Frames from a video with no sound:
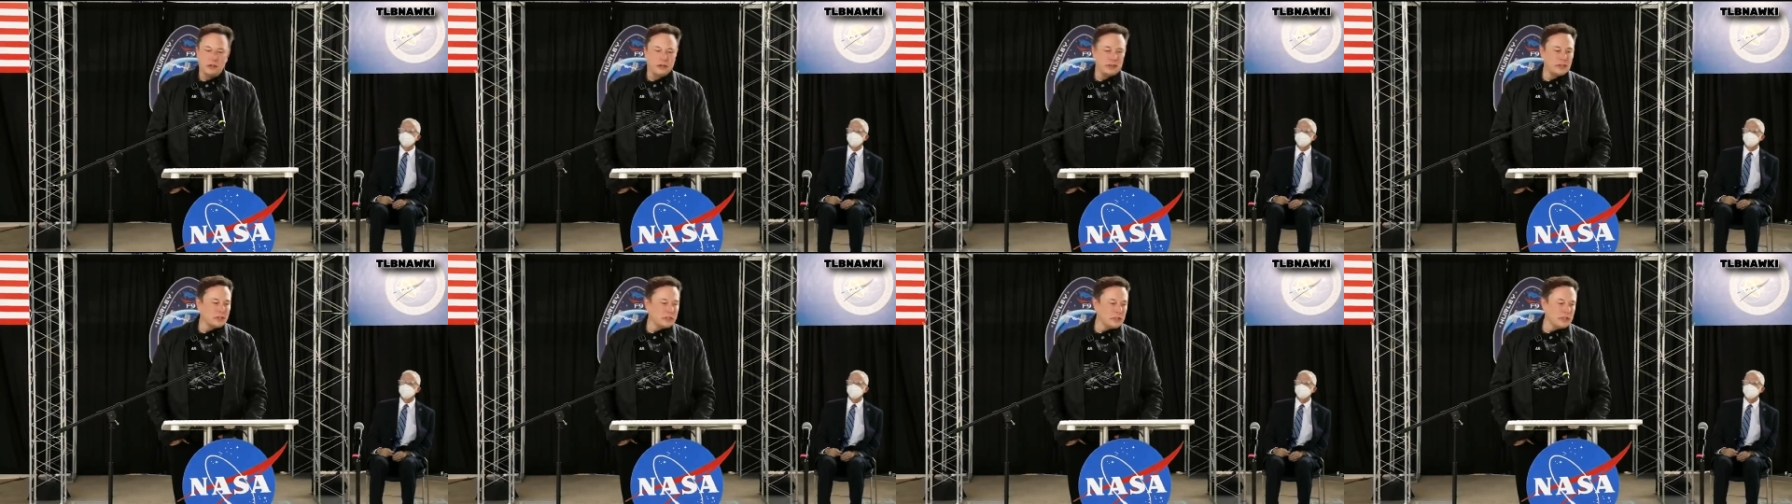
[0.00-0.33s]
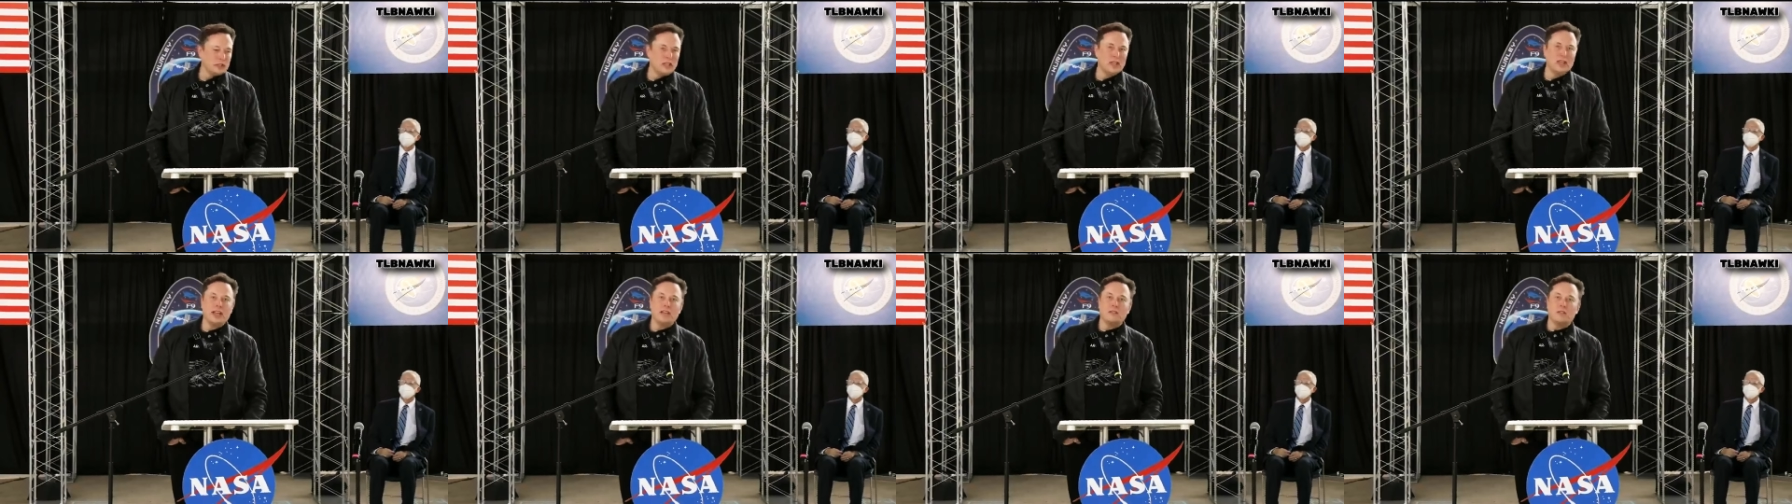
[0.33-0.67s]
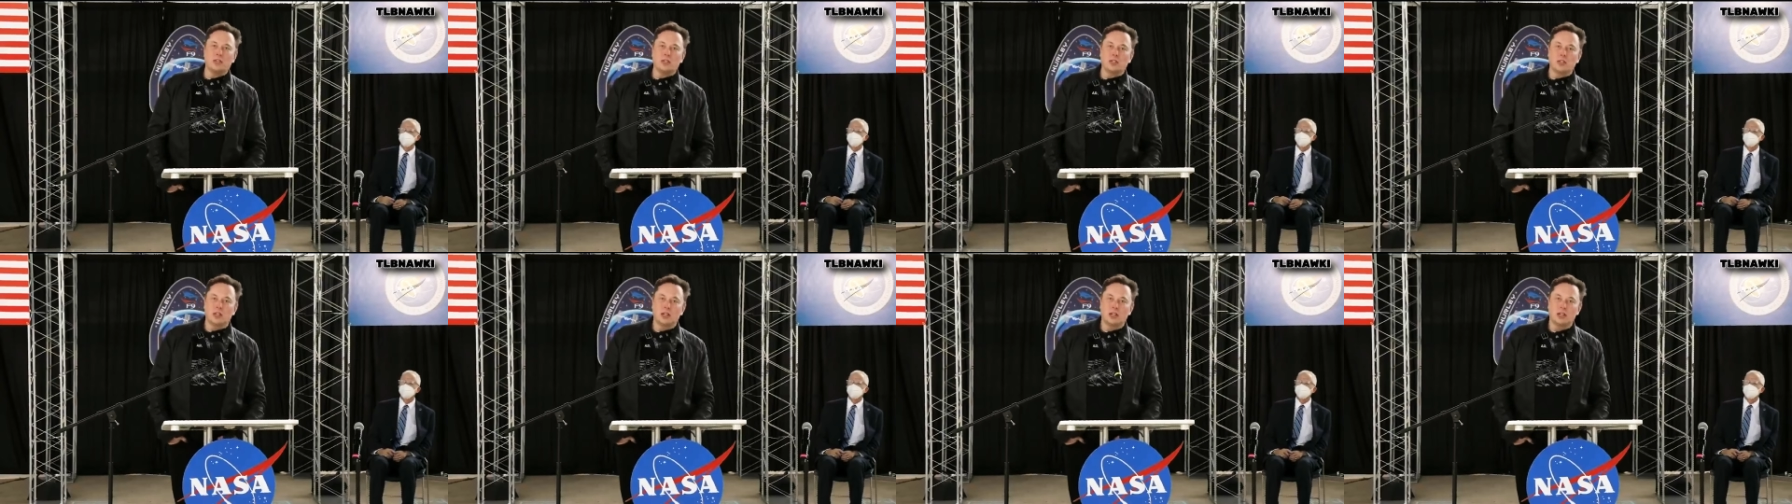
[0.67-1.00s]
you know, there's, there's not
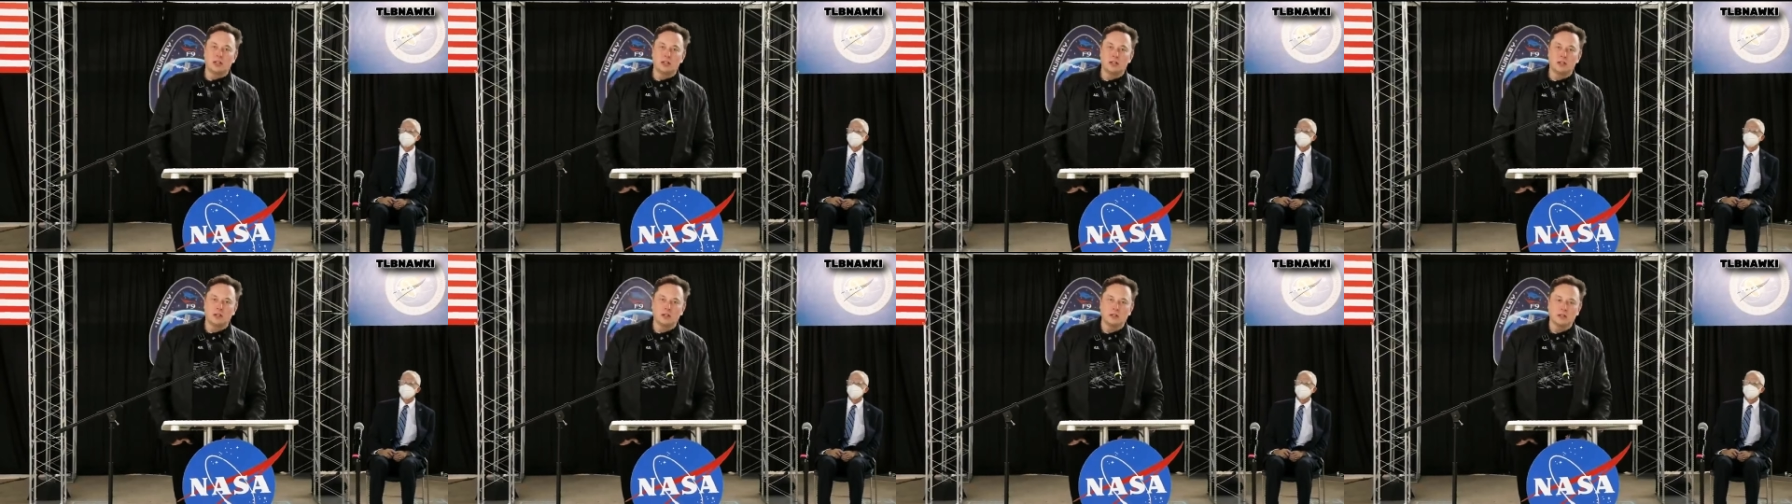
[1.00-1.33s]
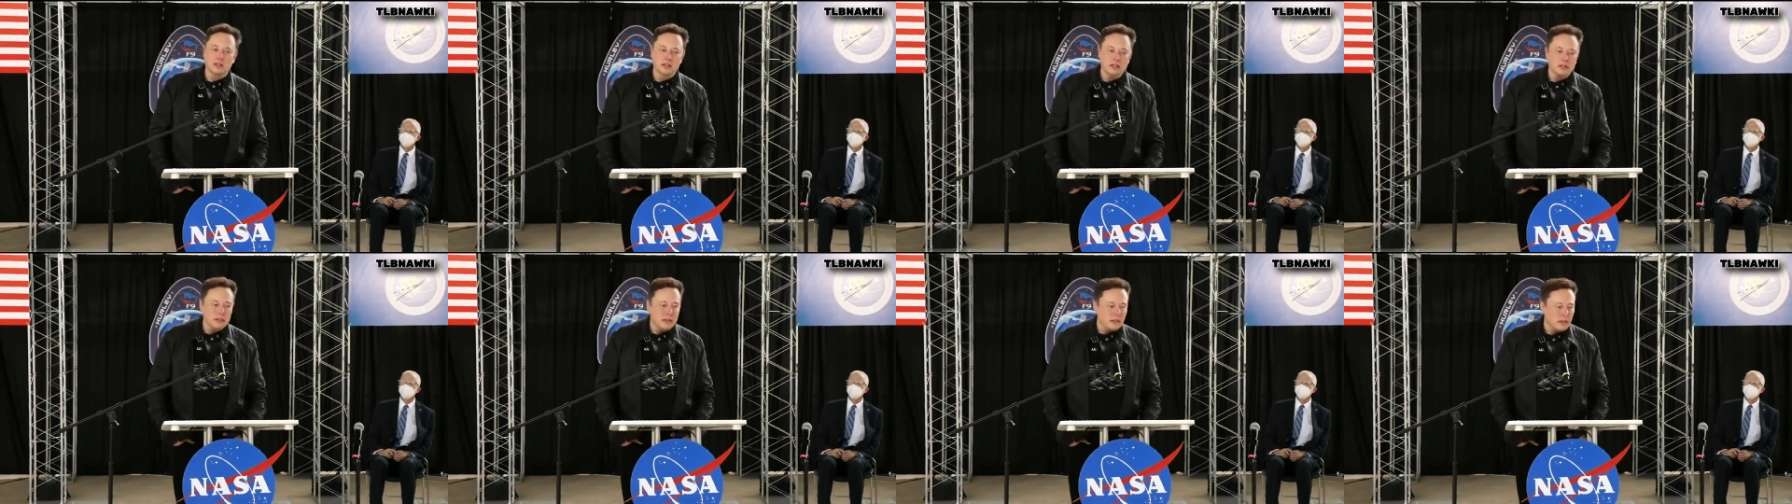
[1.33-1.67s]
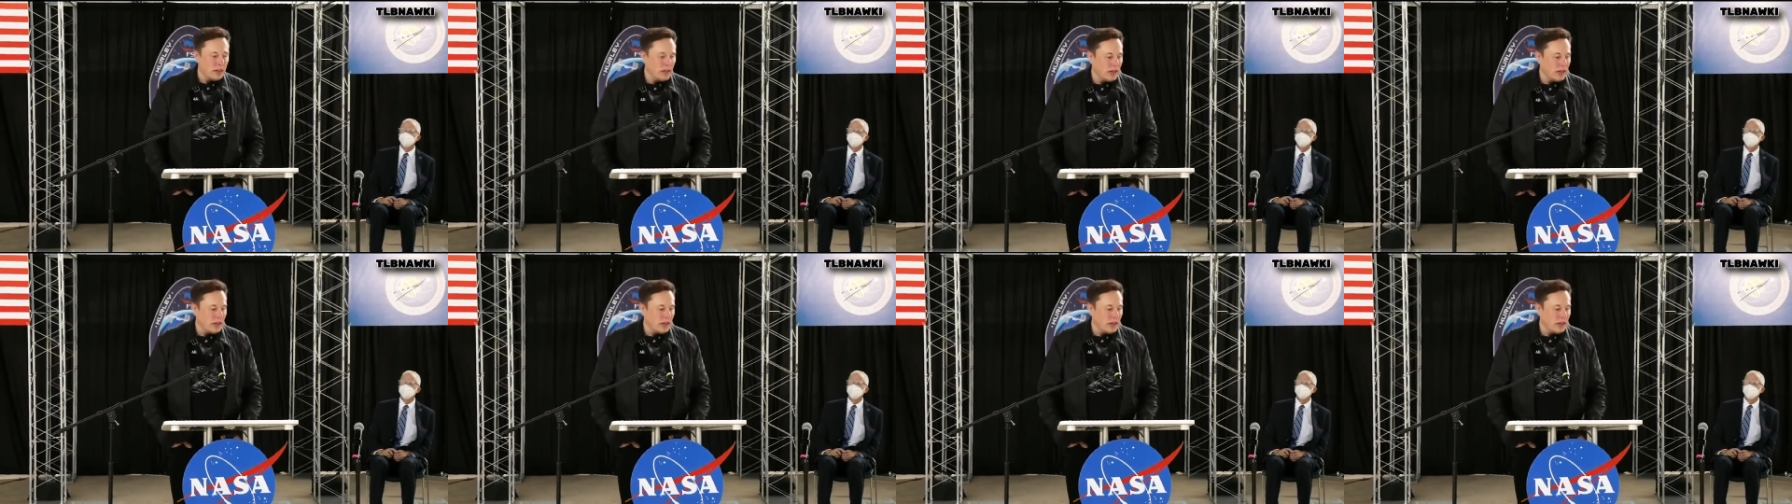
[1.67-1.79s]
that much good news,